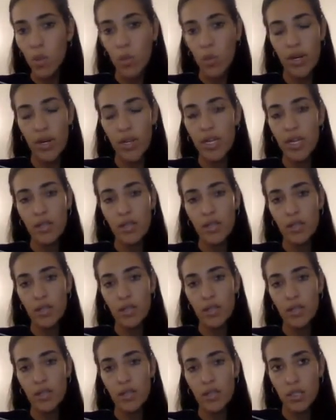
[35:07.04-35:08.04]
we're here
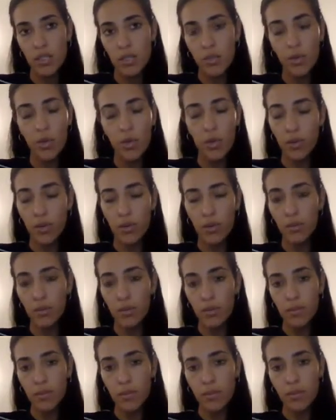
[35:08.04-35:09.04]
to support
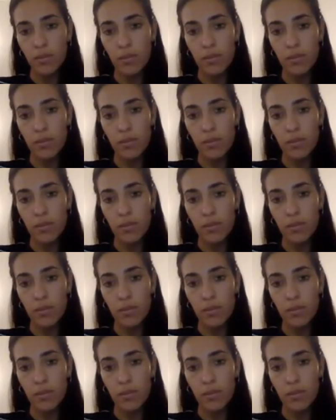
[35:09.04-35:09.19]
you.